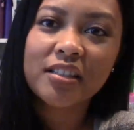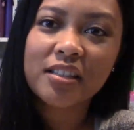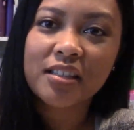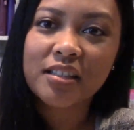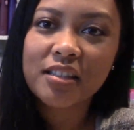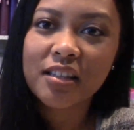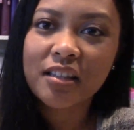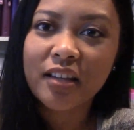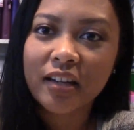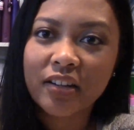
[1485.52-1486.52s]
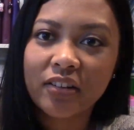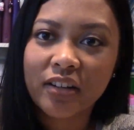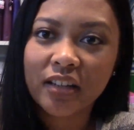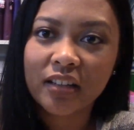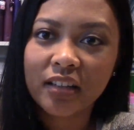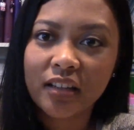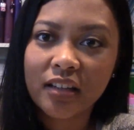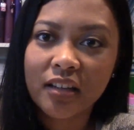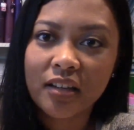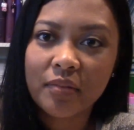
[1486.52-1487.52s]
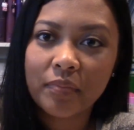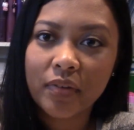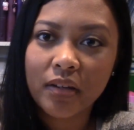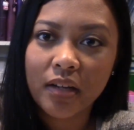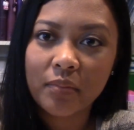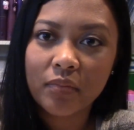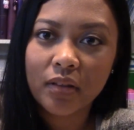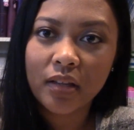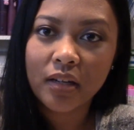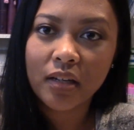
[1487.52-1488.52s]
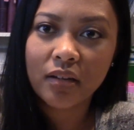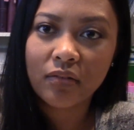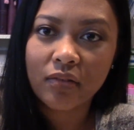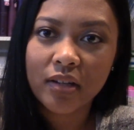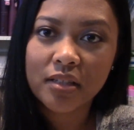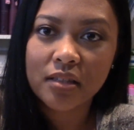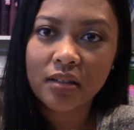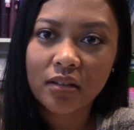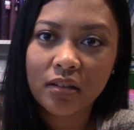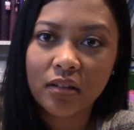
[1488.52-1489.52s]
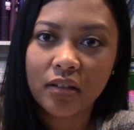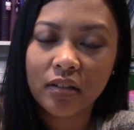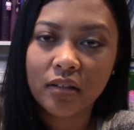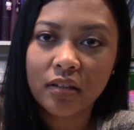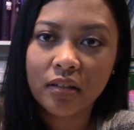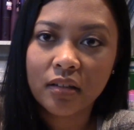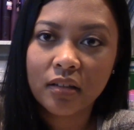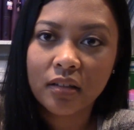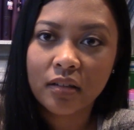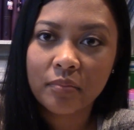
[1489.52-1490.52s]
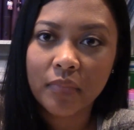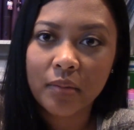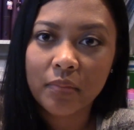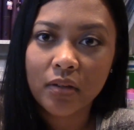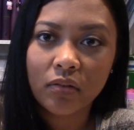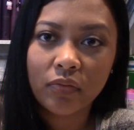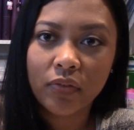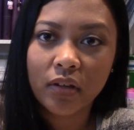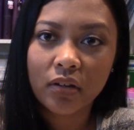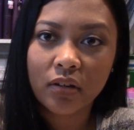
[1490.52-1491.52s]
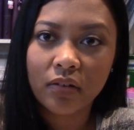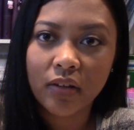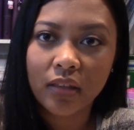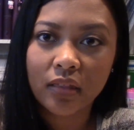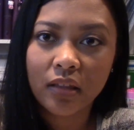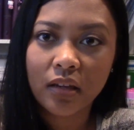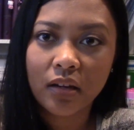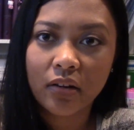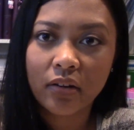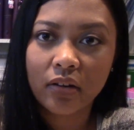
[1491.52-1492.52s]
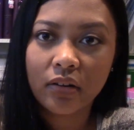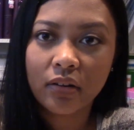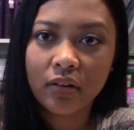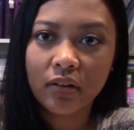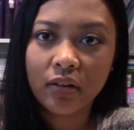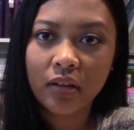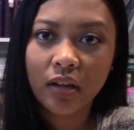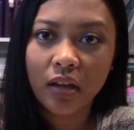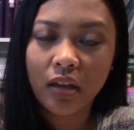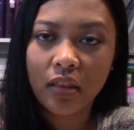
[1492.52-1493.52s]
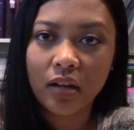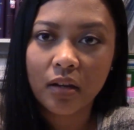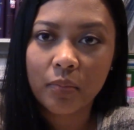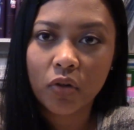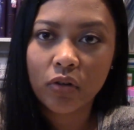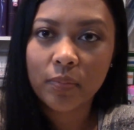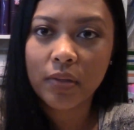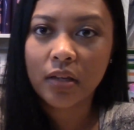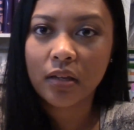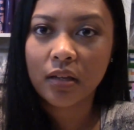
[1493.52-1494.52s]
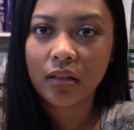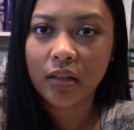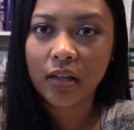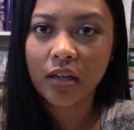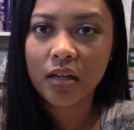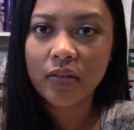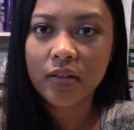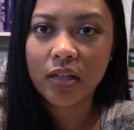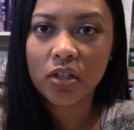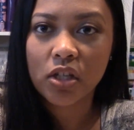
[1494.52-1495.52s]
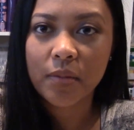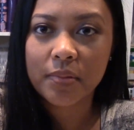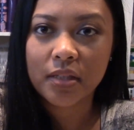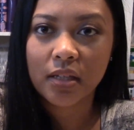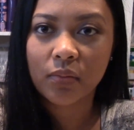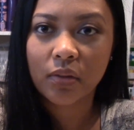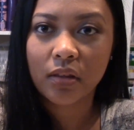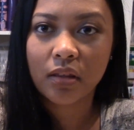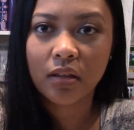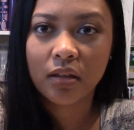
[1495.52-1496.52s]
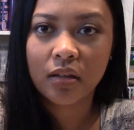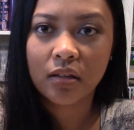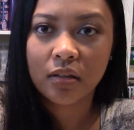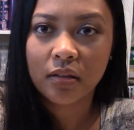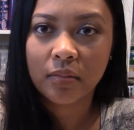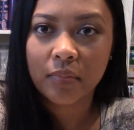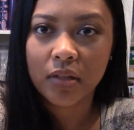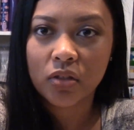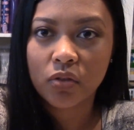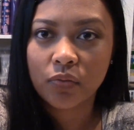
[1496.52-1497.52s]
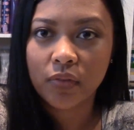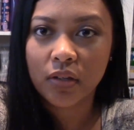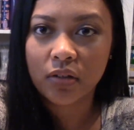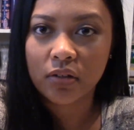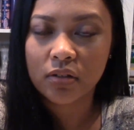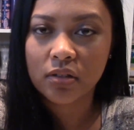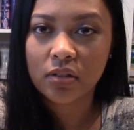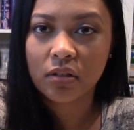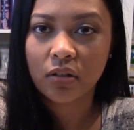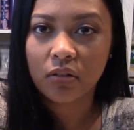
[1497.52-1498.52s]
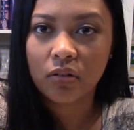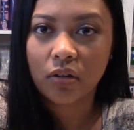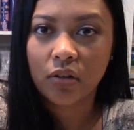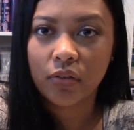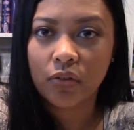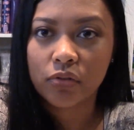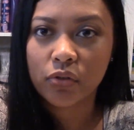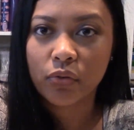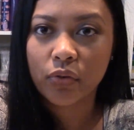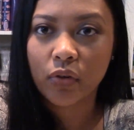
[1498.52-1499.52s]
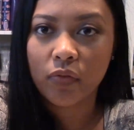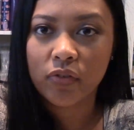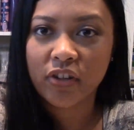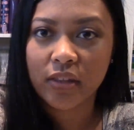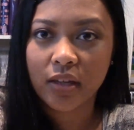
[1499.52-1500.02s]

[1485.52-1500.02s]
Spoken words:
can see that correctly, but I'm letting it rest on my middle finger right there. And then I'm gripping it like kind of like a chopstick with my 2 fingers on those grooves right